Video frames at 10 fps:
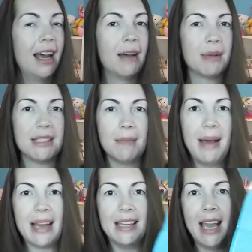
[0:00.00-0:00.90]
Because the
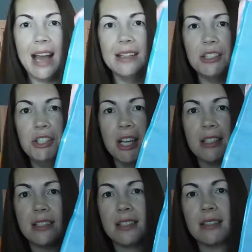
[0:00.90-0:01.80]
back, yeah, is
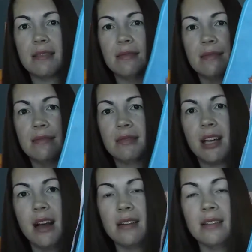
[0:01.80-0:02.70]
just
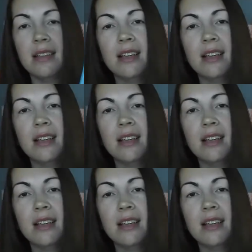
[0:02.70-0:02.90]
cotton.